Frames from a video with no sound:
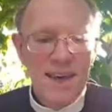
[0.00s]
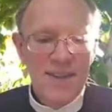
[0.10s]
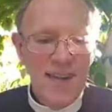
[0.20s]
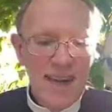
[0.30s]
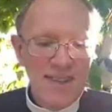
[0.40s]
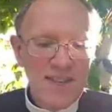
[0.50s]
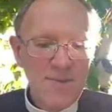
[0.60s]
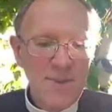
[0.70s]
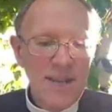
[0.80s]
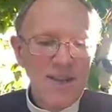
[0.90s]
That
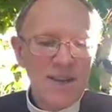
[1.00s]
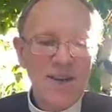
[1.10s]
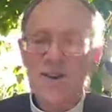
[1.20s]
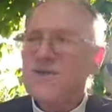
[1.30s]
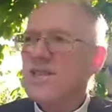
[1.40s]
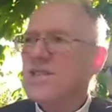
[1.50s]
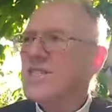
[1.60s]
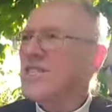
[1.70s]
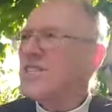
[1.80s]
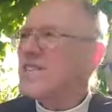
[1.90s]
doesn't mean that God
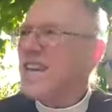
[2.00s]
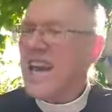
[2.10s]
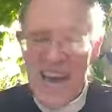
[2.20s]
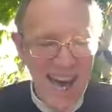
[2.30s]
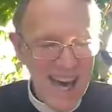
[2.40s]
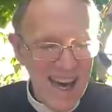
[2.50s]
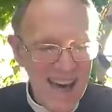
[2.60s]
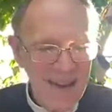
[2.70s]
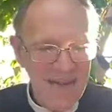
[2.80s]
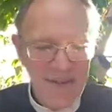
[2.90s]
doesn't
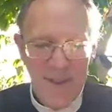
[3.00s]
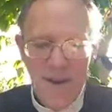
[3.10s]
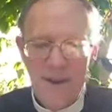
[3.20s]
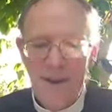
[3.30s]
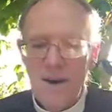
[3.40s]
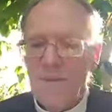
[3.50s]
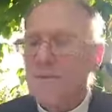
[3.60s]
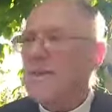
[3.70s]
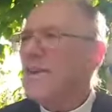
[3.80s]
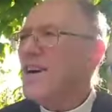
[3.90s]
care,
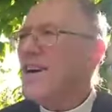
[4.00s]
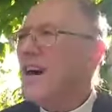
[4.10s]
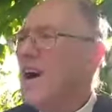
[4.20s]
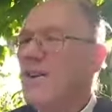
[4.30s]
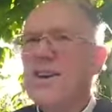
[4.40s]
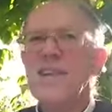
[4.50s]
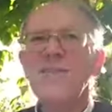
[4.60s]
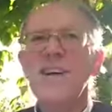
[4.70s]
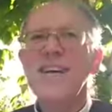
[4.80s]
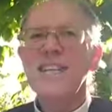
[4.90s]
but that only
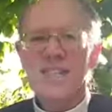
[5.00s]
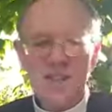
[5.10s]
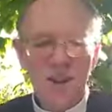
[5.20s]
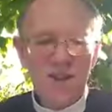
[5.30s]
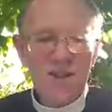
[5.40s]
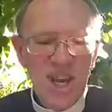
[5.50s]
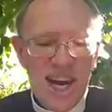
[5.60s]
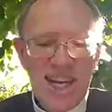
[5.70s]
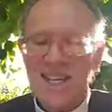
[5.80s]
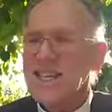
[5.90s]
that he's not
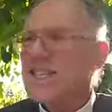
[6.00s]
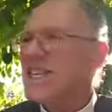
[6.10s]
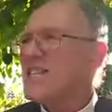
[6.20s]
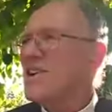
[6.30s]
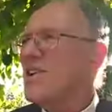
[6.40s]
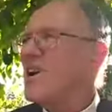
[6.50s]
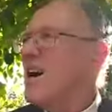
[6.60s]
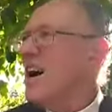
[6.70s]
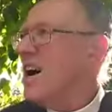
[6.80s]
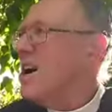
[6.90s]
changed. He's not
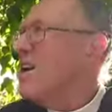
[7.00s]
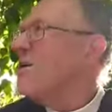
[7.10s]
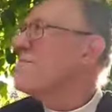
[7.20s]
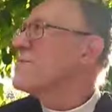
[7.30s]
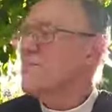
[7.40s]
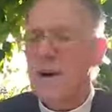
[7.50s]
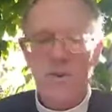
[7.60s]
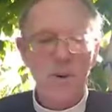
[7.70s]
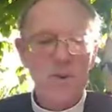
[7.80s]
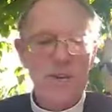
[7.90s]
harmed by
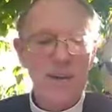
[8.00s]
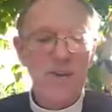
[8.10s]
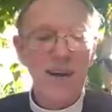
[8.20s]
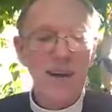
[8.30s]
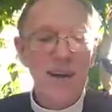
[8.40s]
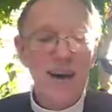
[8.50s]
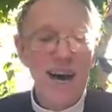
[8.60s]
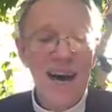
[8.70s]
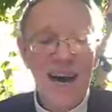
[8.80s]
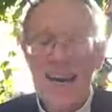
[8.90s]
what we do.
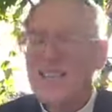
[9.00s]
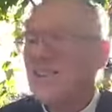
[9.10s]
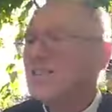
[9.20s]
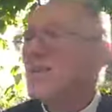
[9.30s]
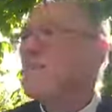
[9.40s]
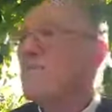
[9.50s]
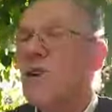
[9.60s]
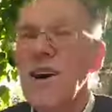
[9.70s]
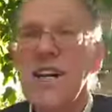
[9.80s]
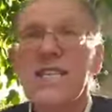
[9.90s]
He's not
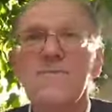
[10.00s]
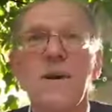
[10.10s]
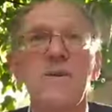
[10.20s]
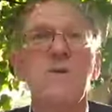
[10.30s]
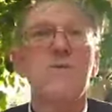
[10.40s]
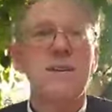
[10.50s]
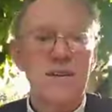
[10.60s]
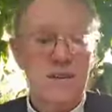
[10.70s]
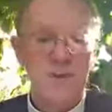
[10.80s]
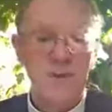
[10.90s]
surprised by what we
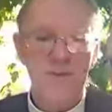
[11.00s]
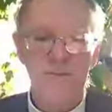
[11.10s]
do.